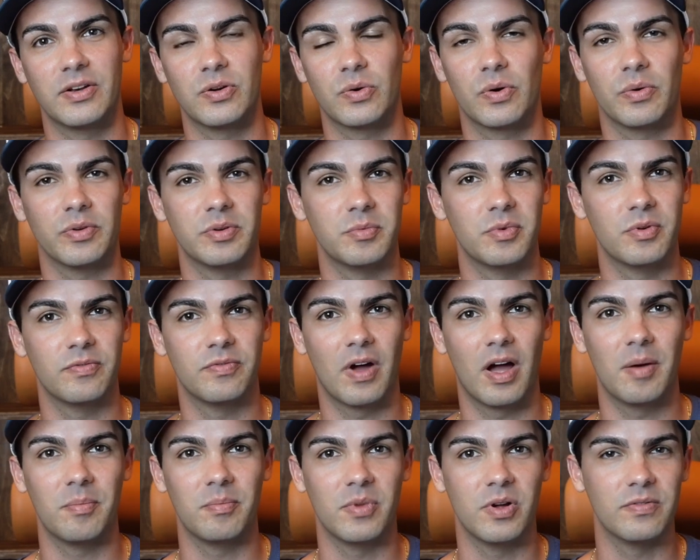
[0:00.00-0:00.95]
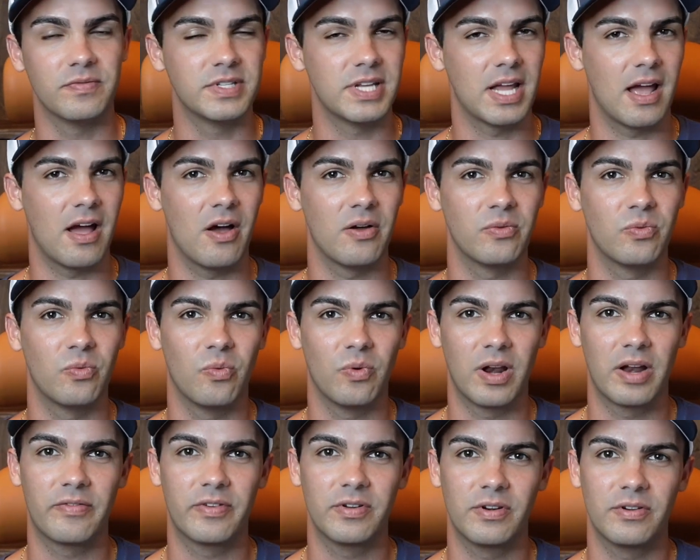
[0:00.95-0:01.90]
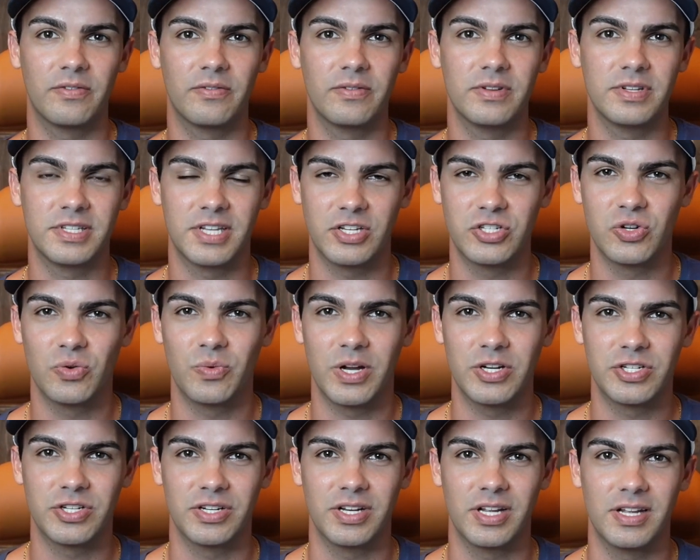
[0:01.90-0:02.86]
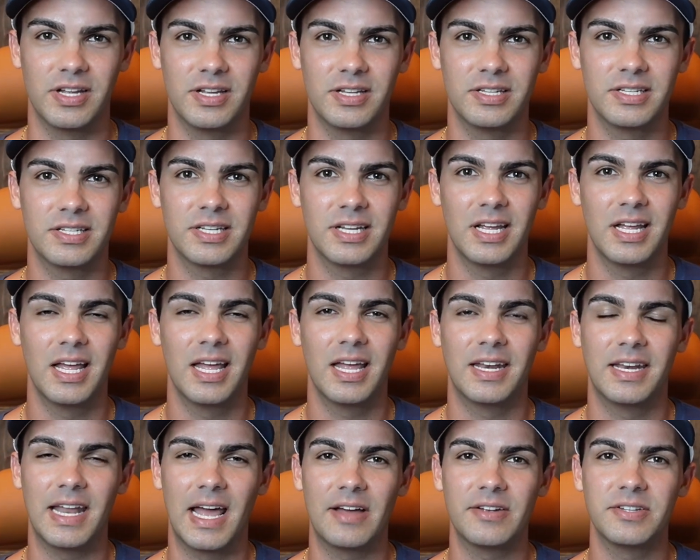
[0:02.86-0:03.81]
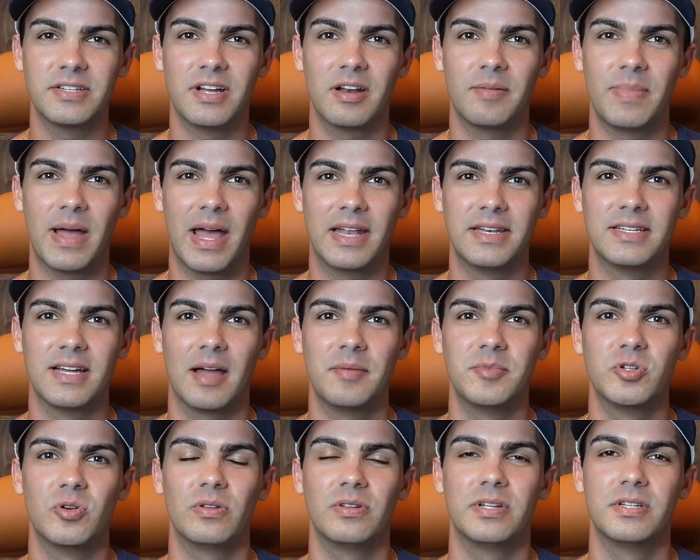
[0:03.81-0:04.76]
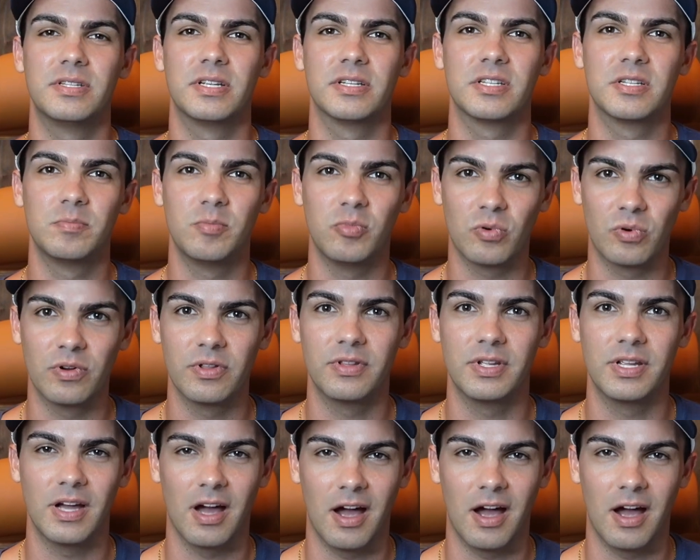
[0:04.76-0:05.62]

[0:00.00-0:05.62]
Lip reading: or want to move up, move down, whatever your situation is, now's not a bad time to at least explore the